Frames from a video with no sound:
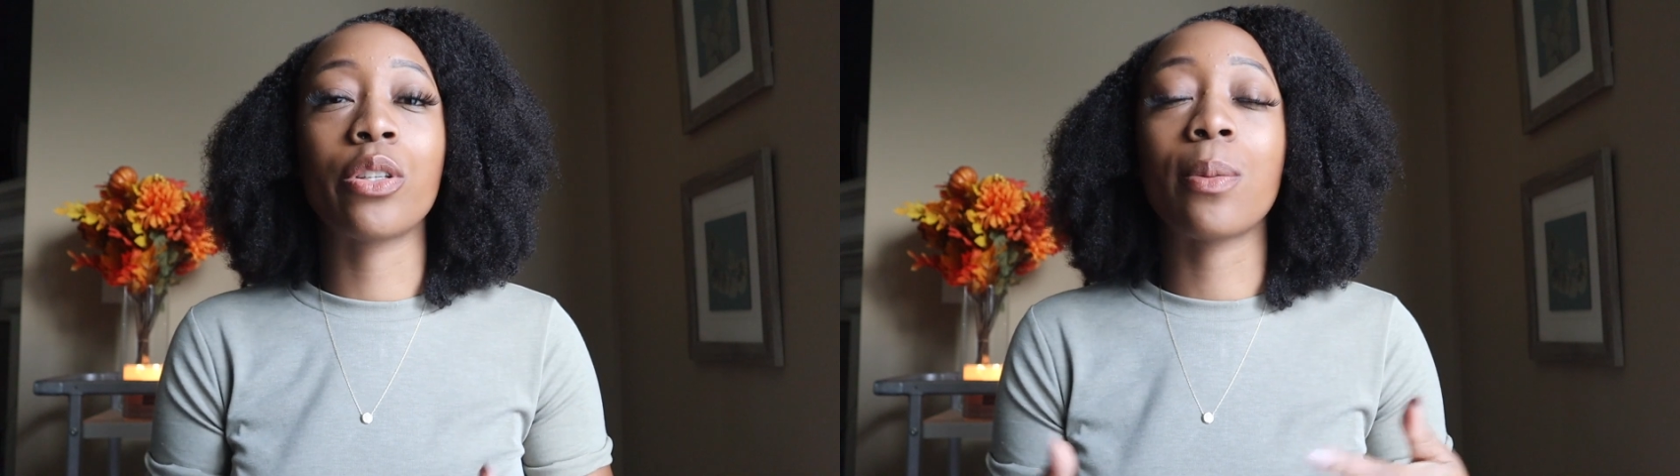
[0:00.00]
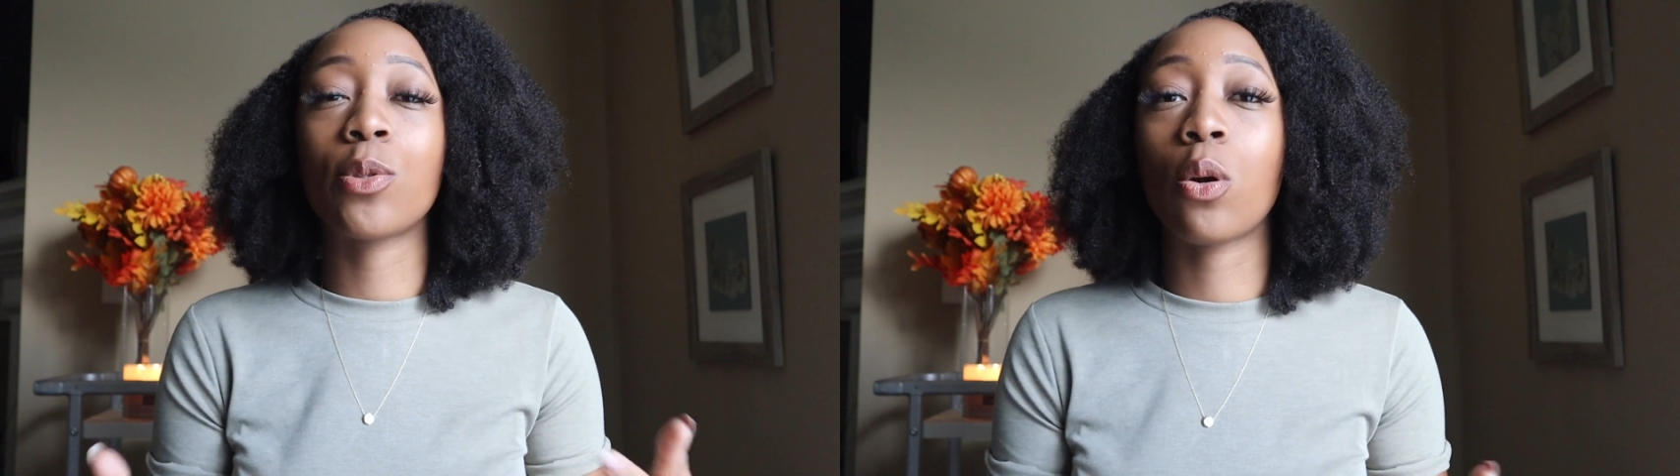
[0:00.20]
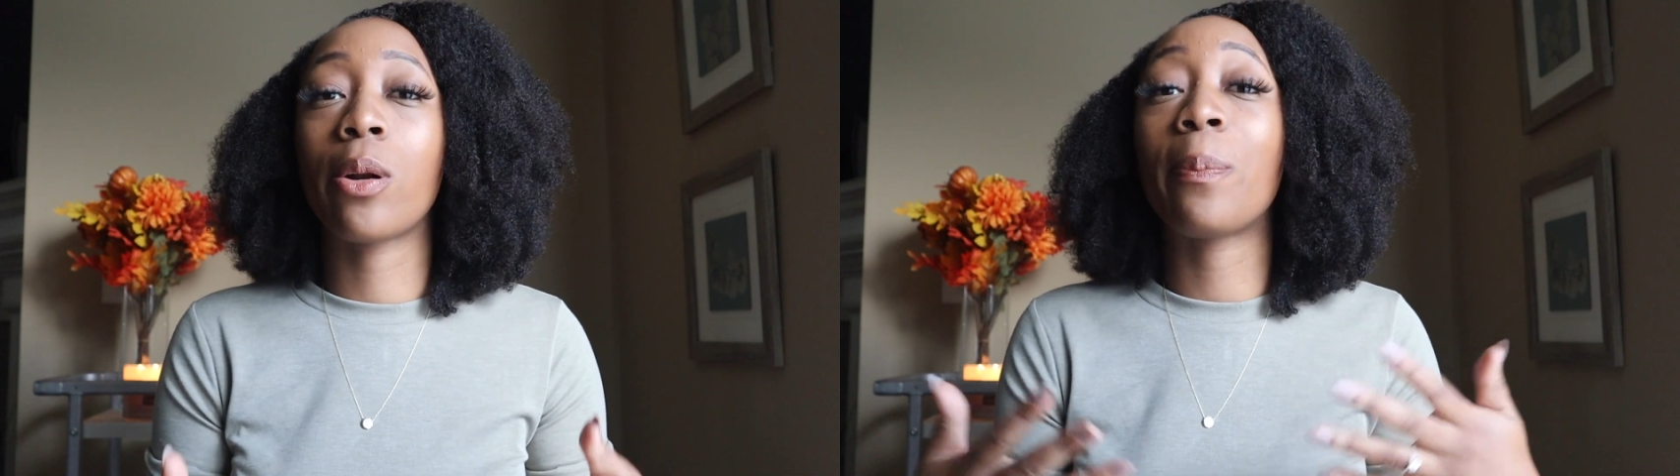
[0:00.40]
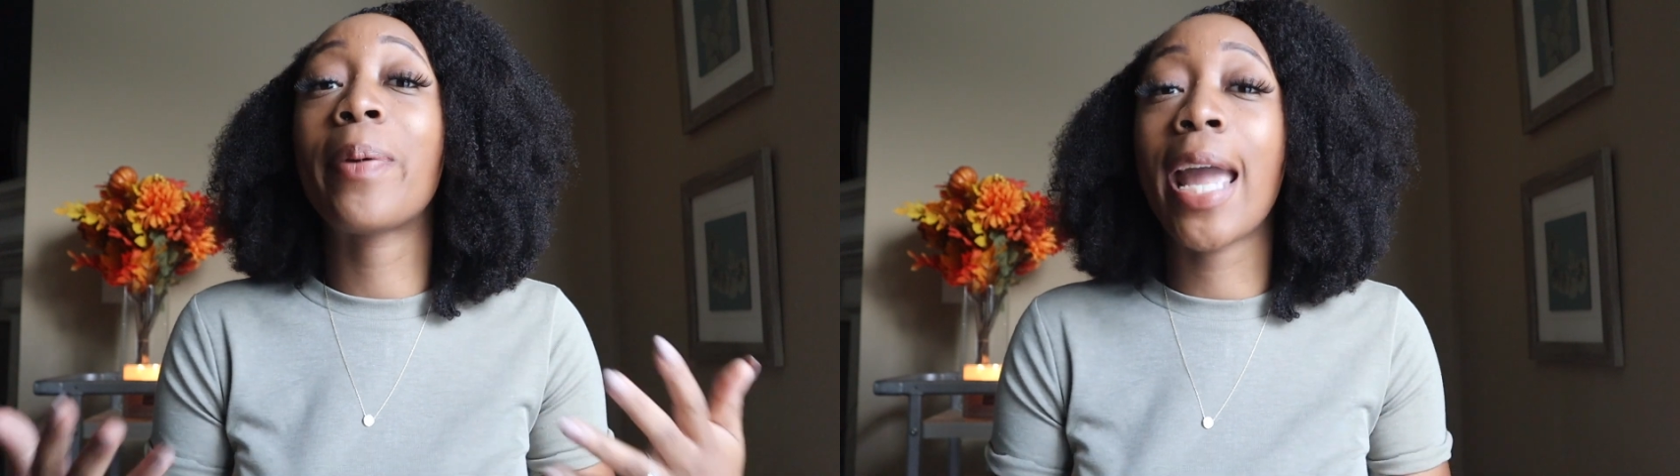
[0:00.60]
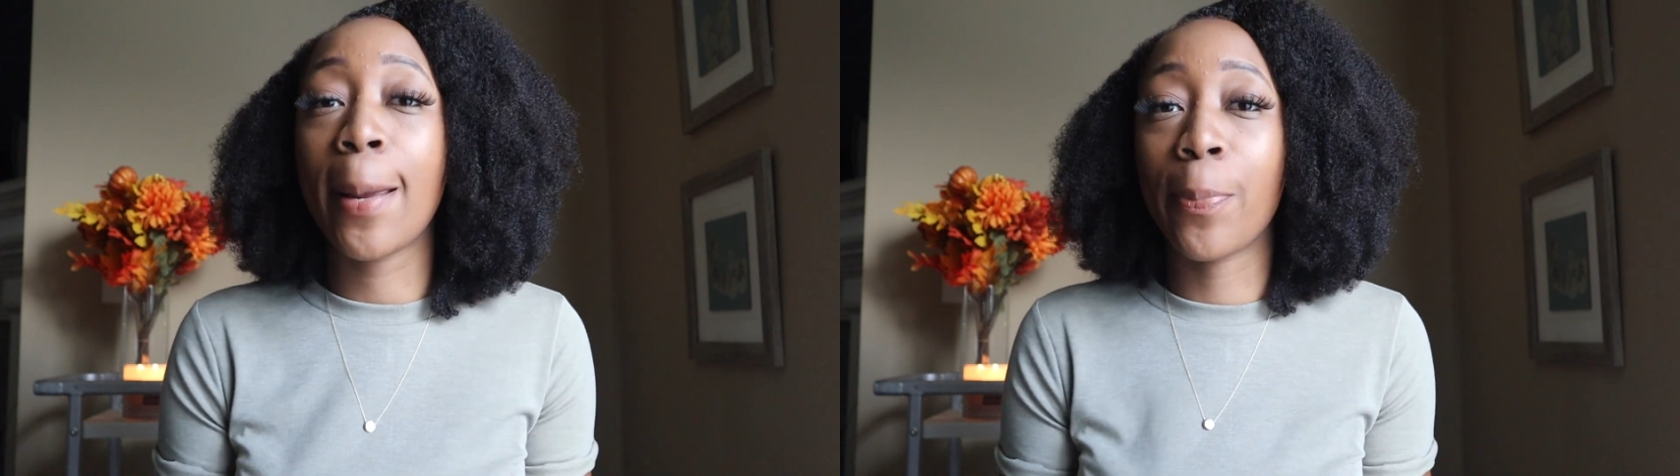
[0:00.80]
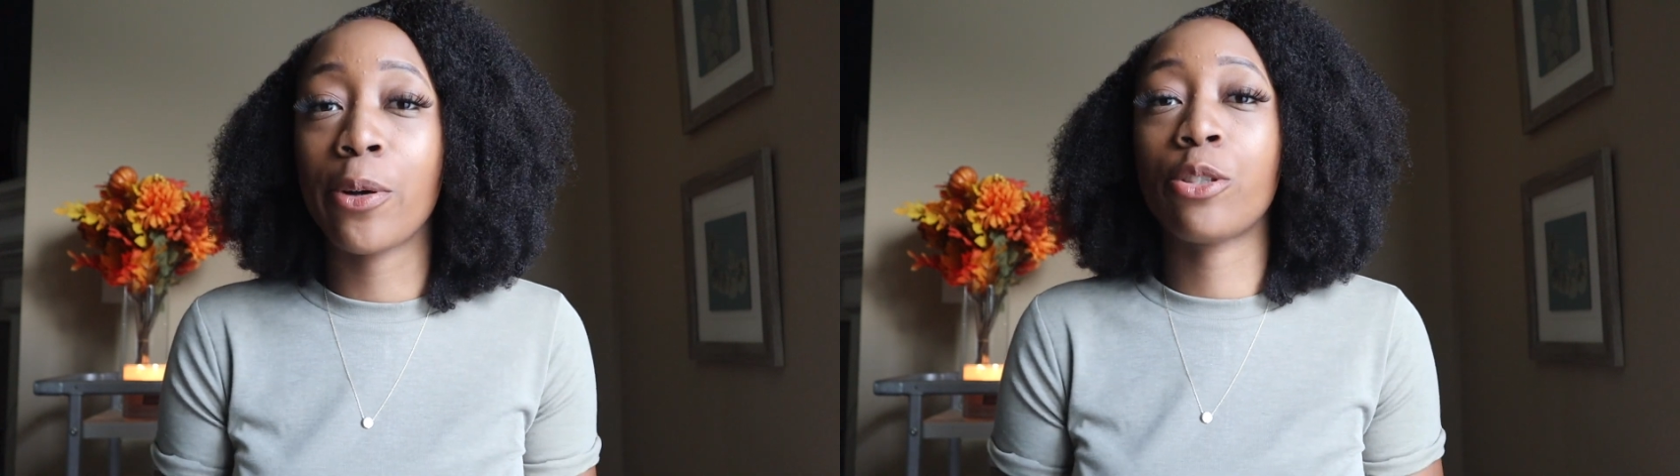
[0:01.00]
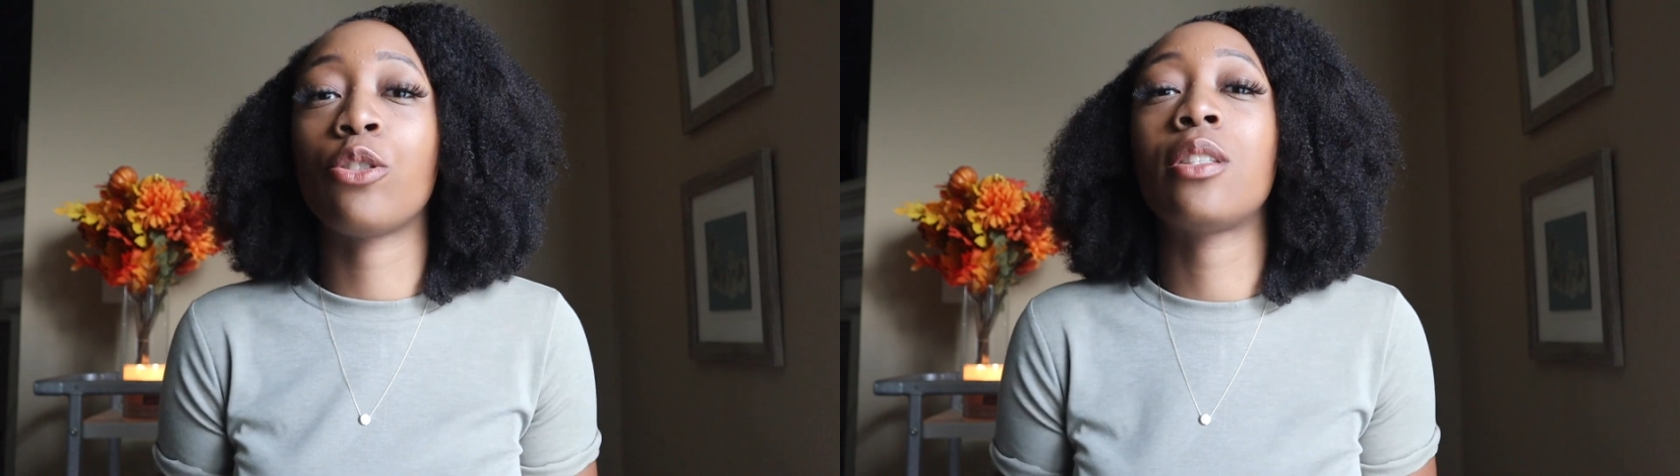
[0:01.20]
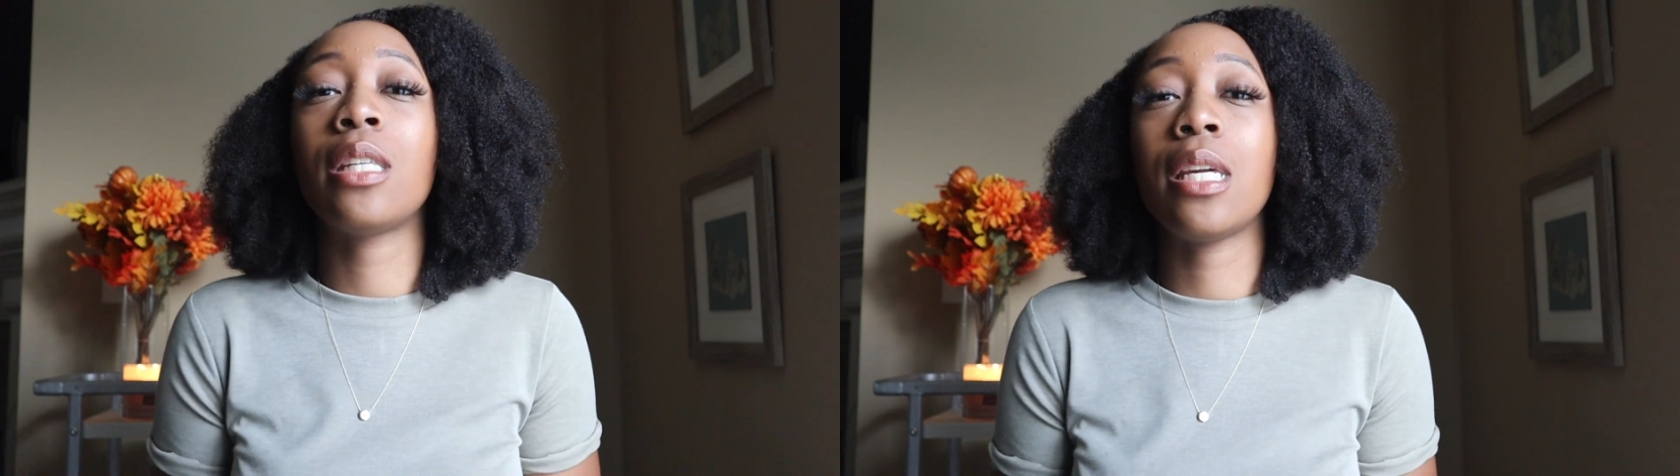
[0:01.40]
some sort of paper
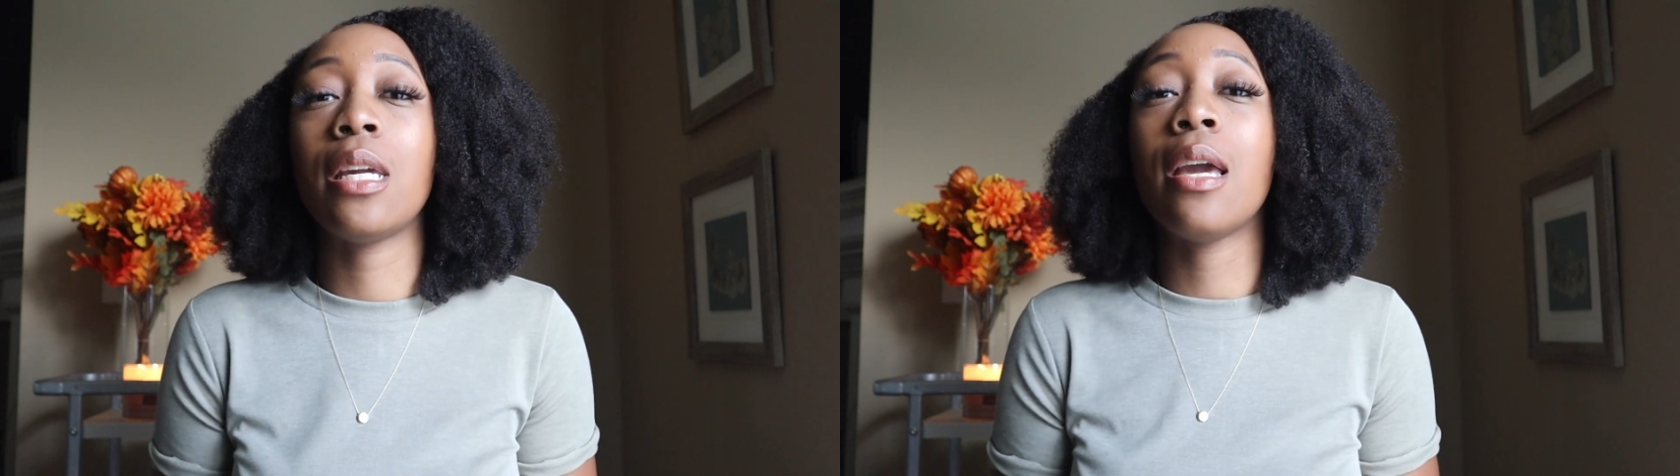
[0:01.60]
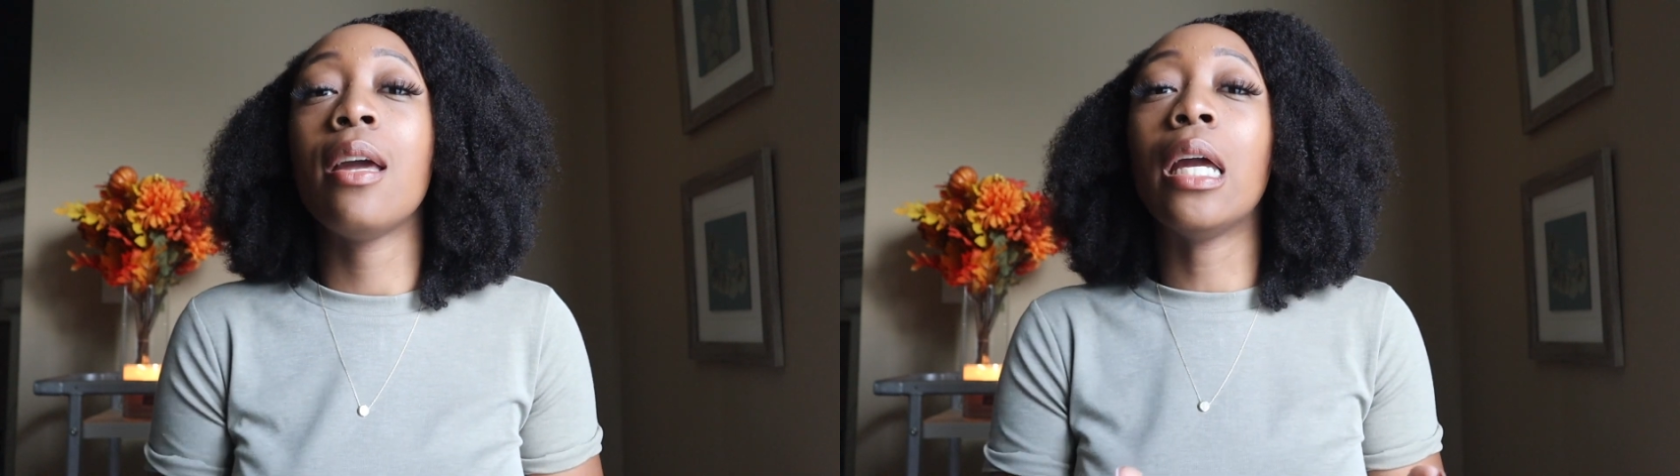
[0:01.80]
to see